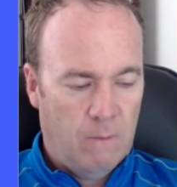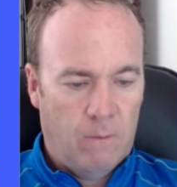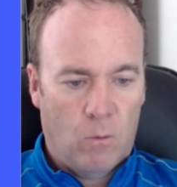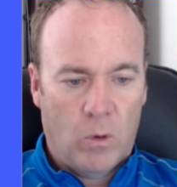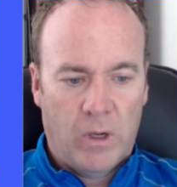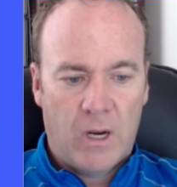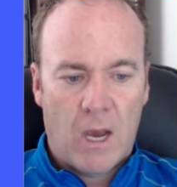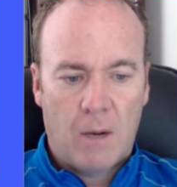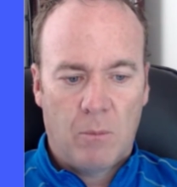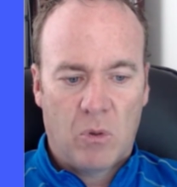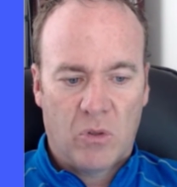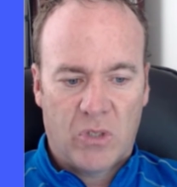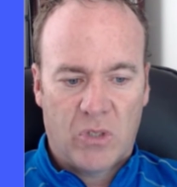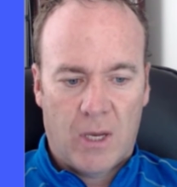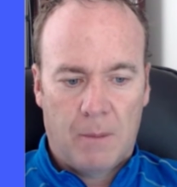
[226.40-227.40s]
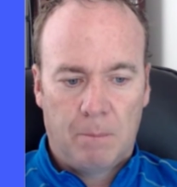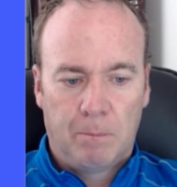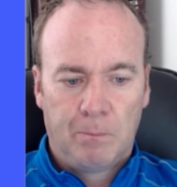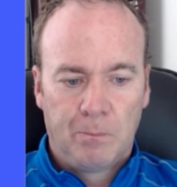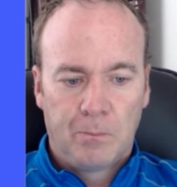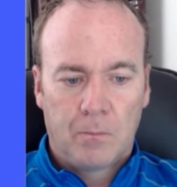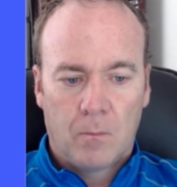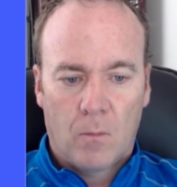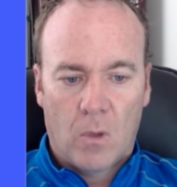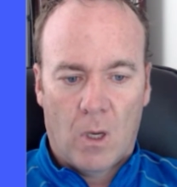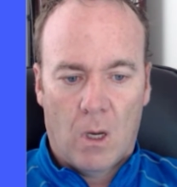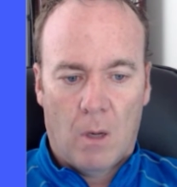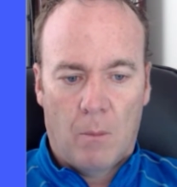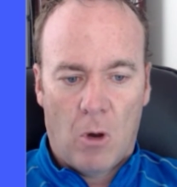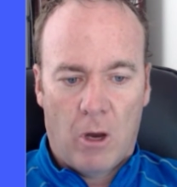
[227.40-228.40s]
49%
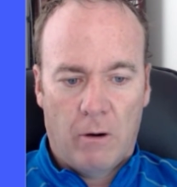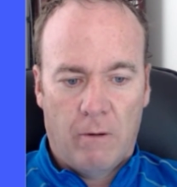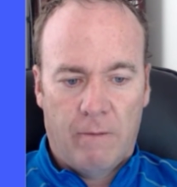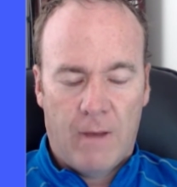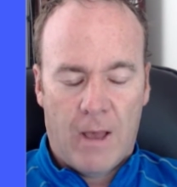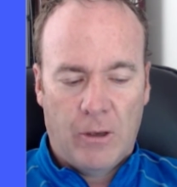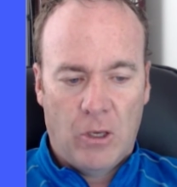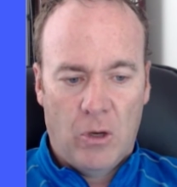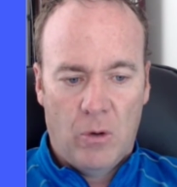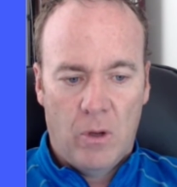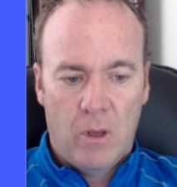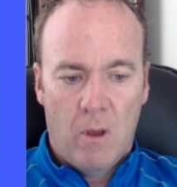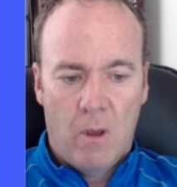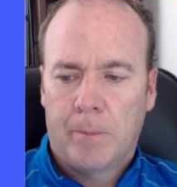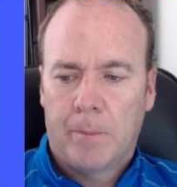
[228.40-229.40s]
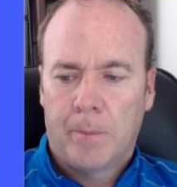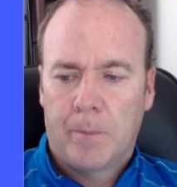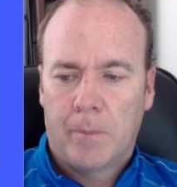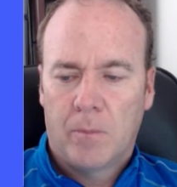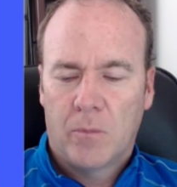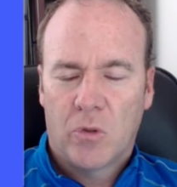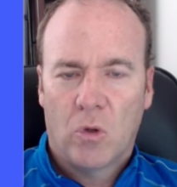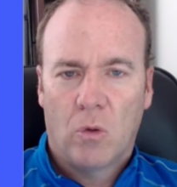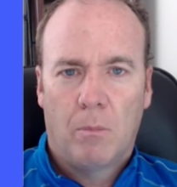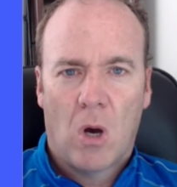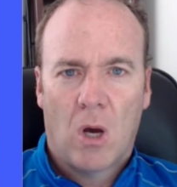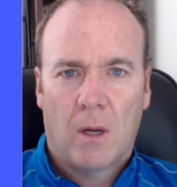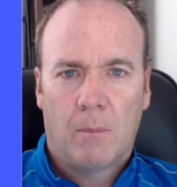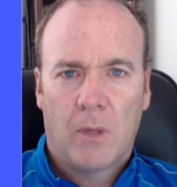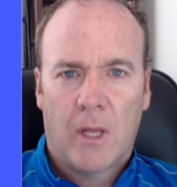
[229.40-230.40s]
undervalued. So
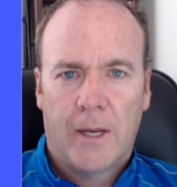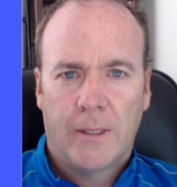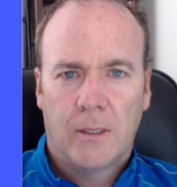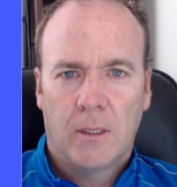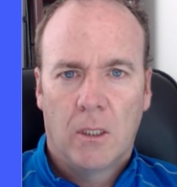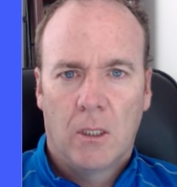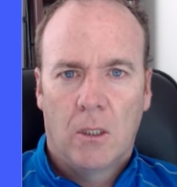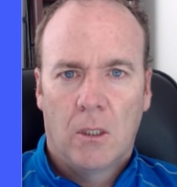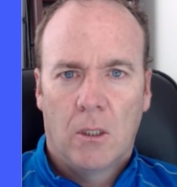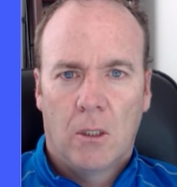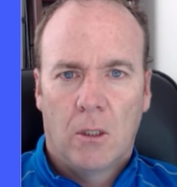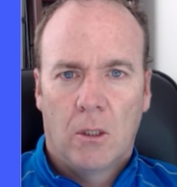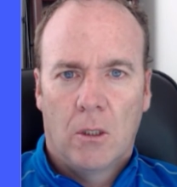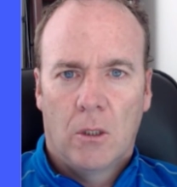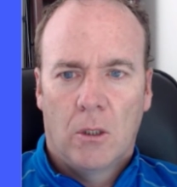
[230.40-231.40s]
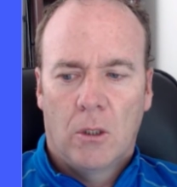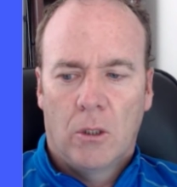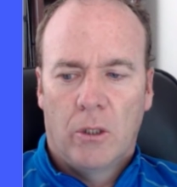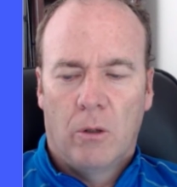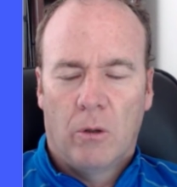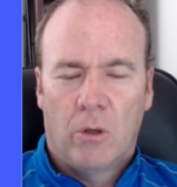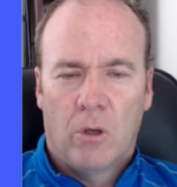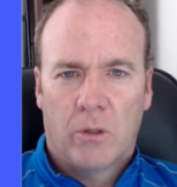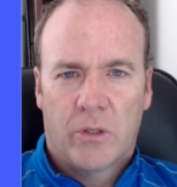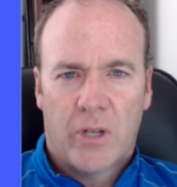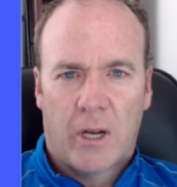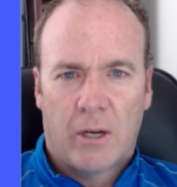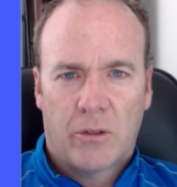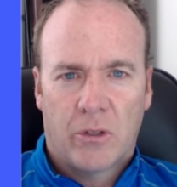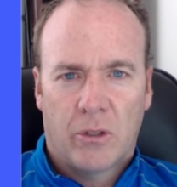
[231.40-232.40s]
bottom line, gold
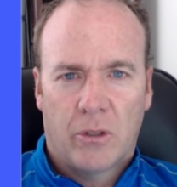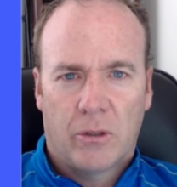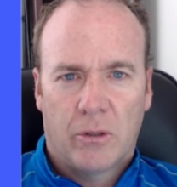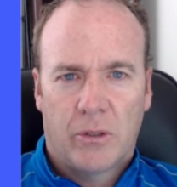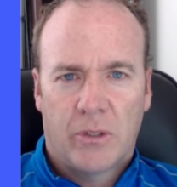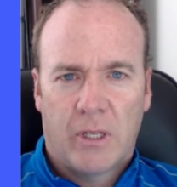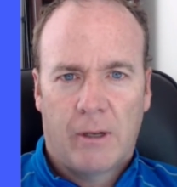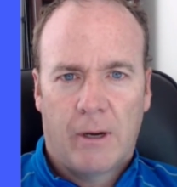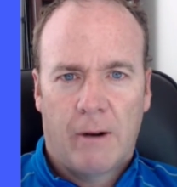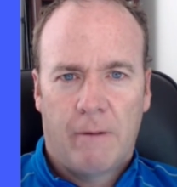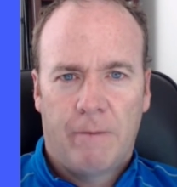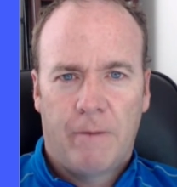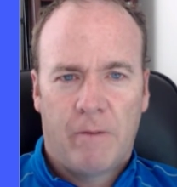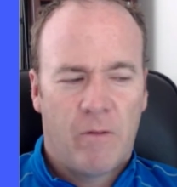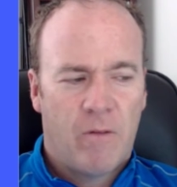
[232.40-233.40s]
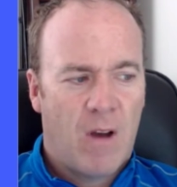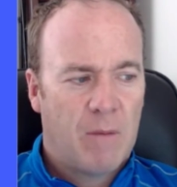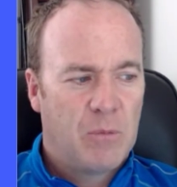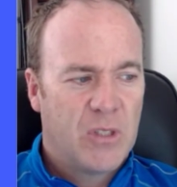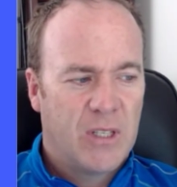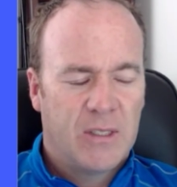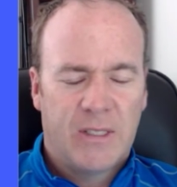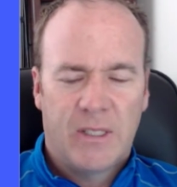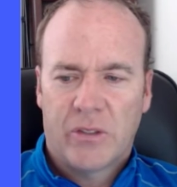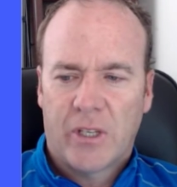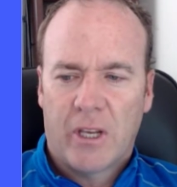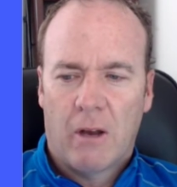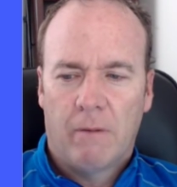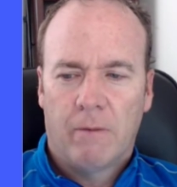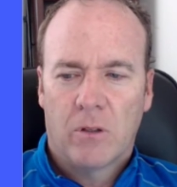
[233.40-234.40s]
stocks are selling at a 55%
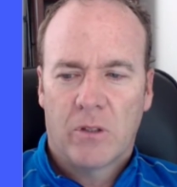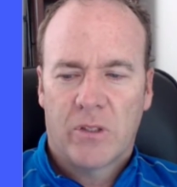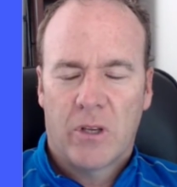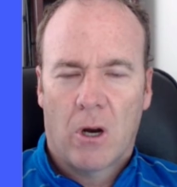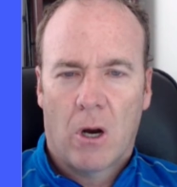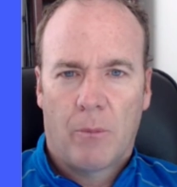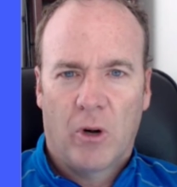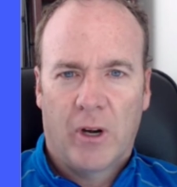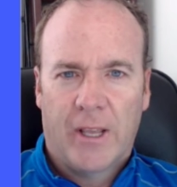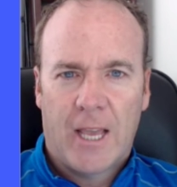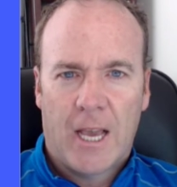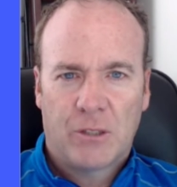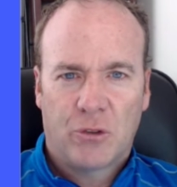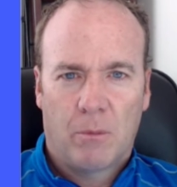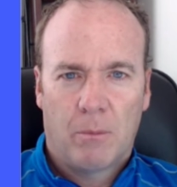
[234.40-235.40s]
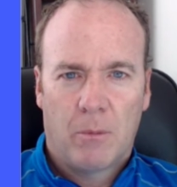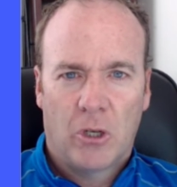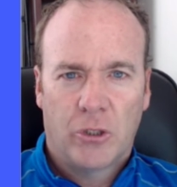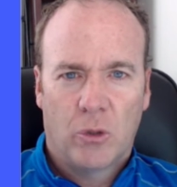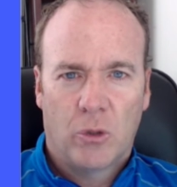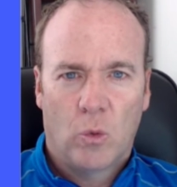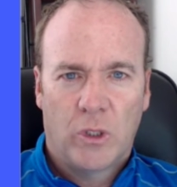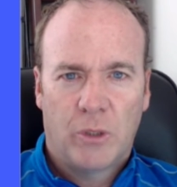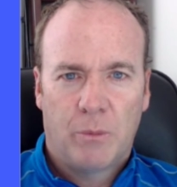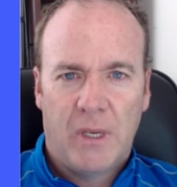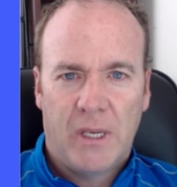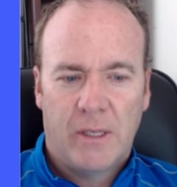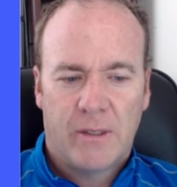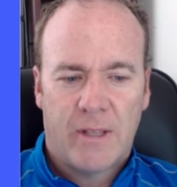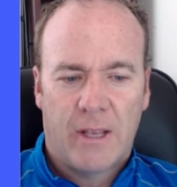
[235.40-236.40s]
discount versus their operating cash flow margin, which
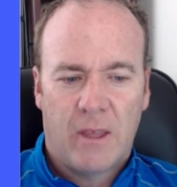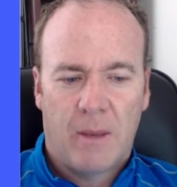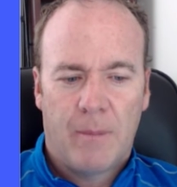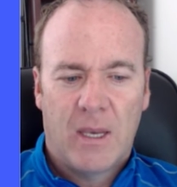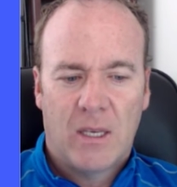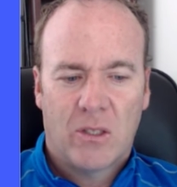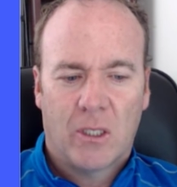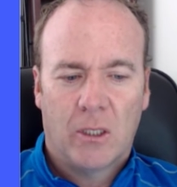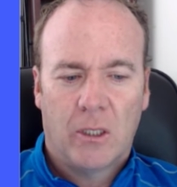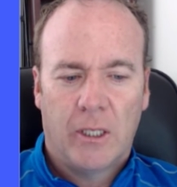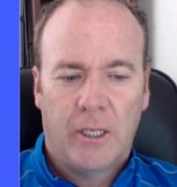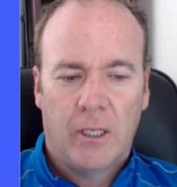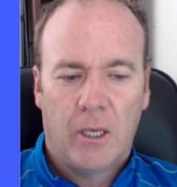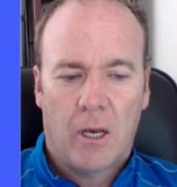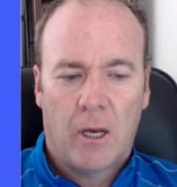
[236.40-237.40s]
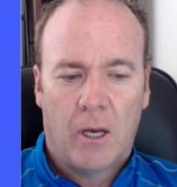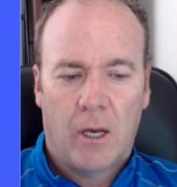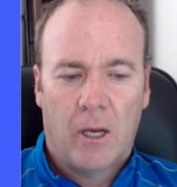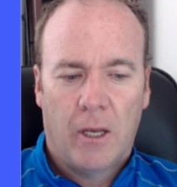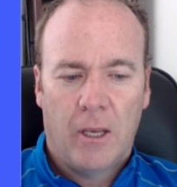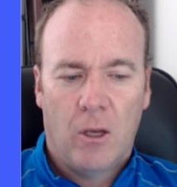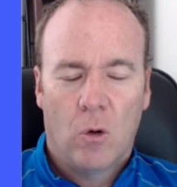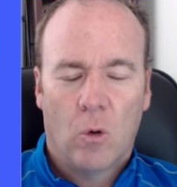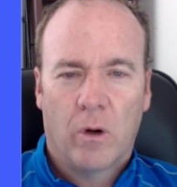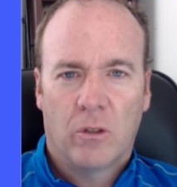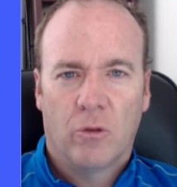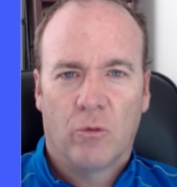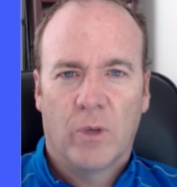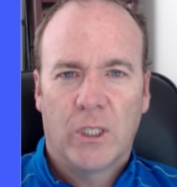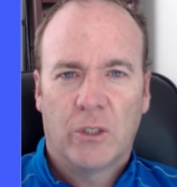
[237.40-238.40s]
means that they basically, in order
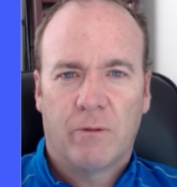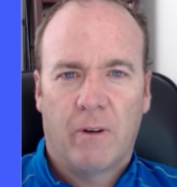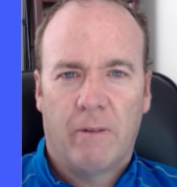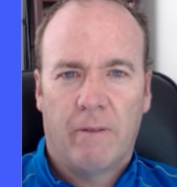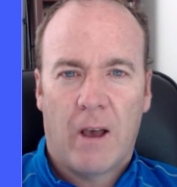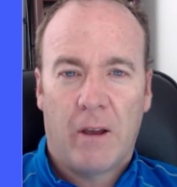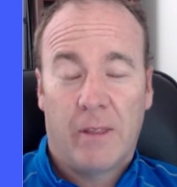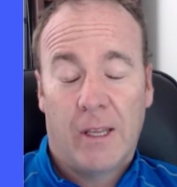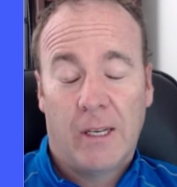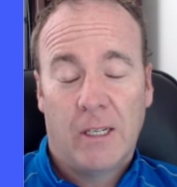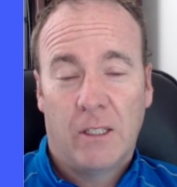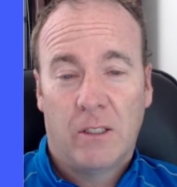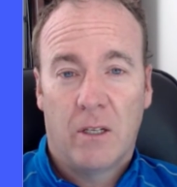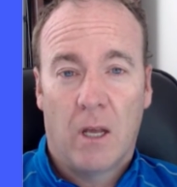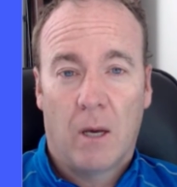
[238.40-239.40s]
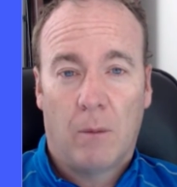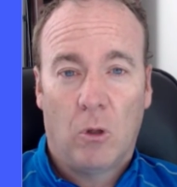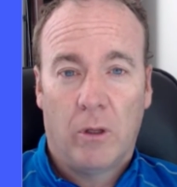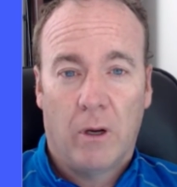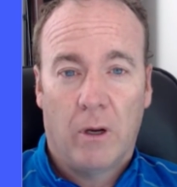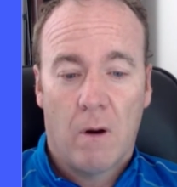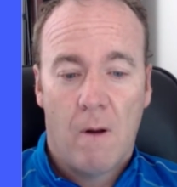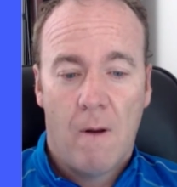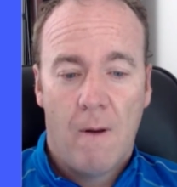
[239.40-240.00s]
to reach fair value, they need to double here.